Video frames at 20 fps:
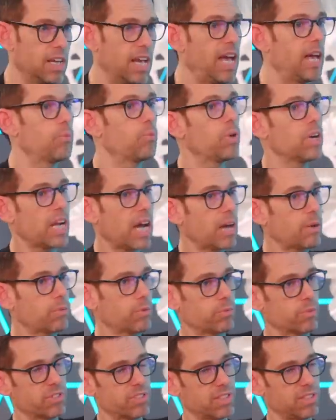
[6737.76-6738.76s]
and what I
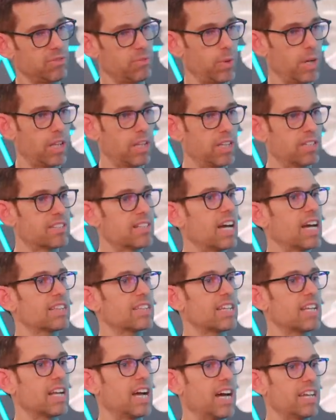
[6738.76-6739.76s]
would receive well. It's not
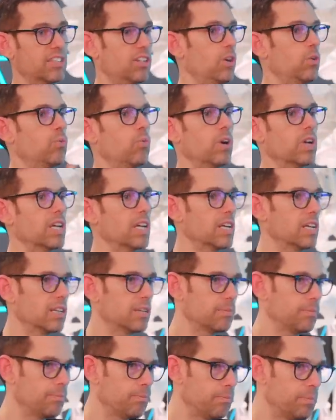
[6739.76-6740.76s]
that I don't want to
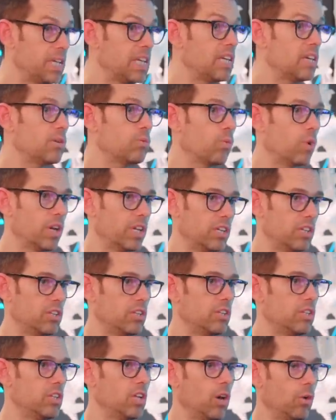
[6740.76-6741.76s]
be what you
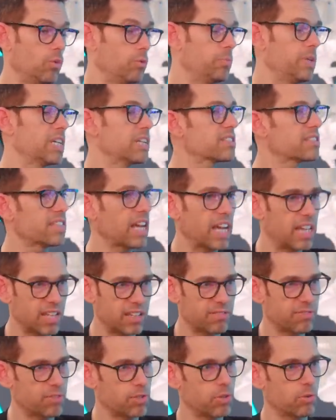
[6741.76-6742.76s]
know would be
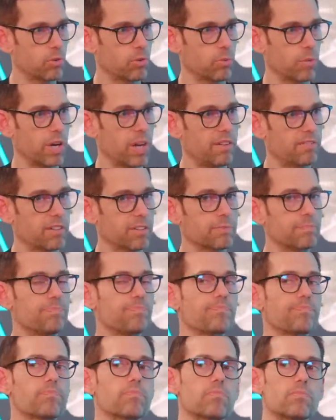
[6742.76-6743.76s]
exciting for you or whatever.
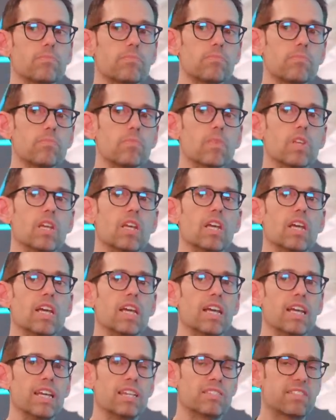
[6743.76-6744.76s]

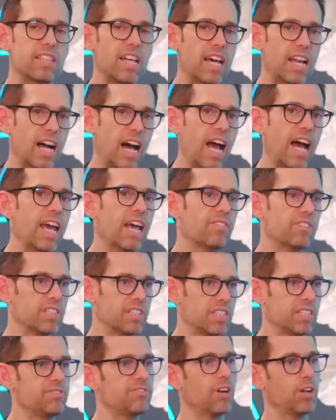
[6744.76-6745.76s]
It's that I have a
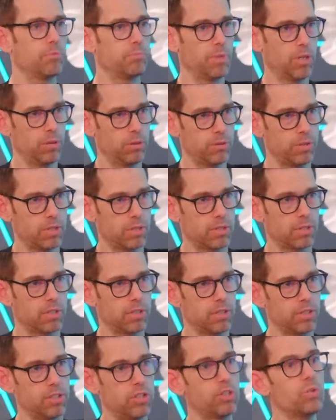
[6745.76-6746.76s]
default mode,
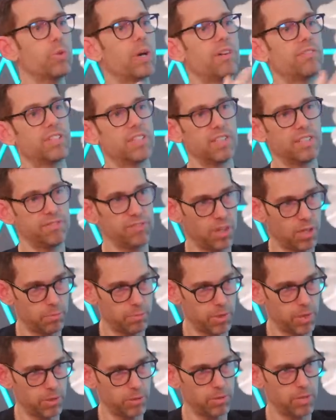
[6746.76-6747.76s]
you have a default
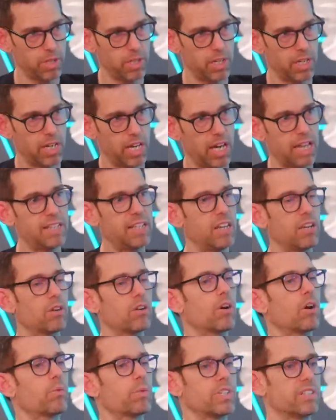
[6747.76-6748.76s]
mode, and they
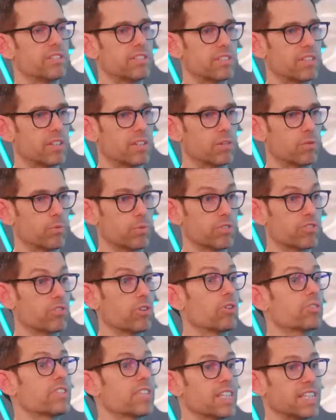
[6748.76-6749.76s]
don't always
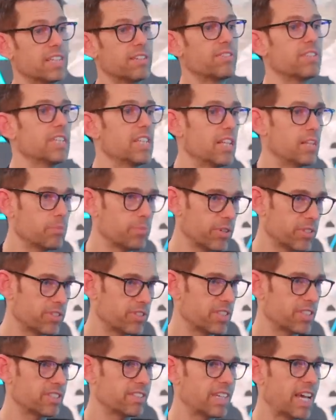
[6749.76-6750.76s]
result in giving the other
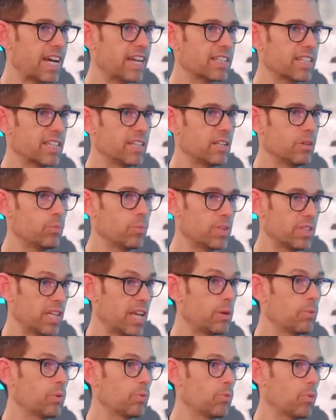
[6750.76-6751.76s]
person exactly what mm-hmm.
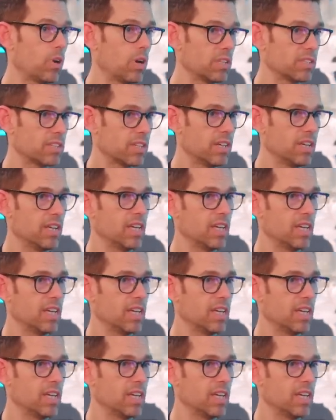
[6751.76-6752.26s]
they would want.